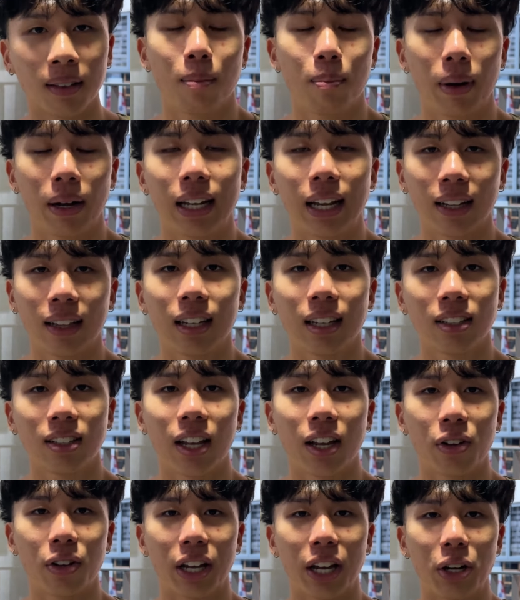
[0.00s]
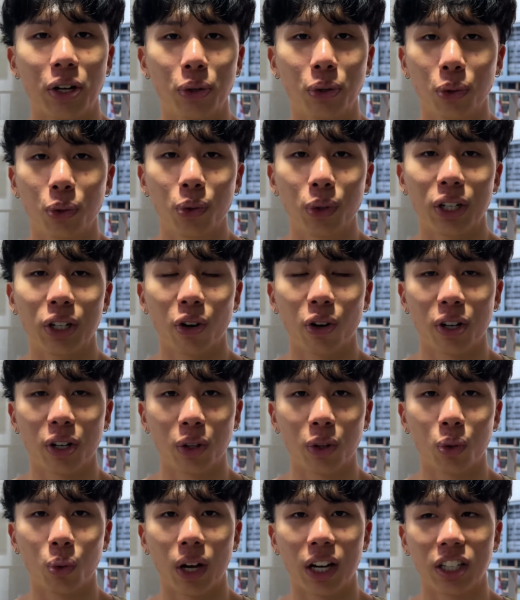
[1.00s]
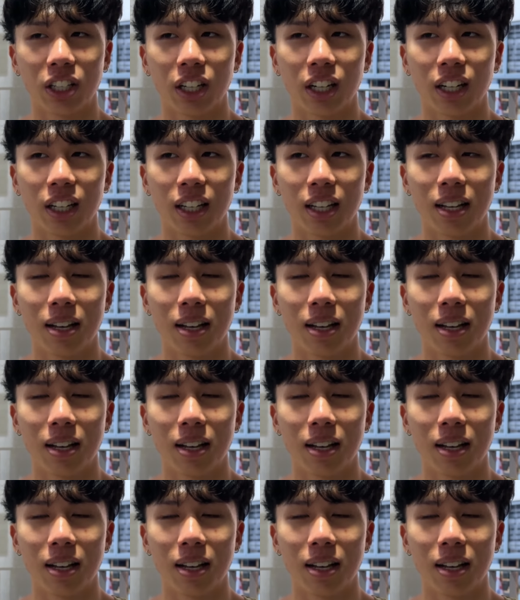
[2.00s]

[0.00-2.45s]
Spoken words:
But there are things that you can do in order to actually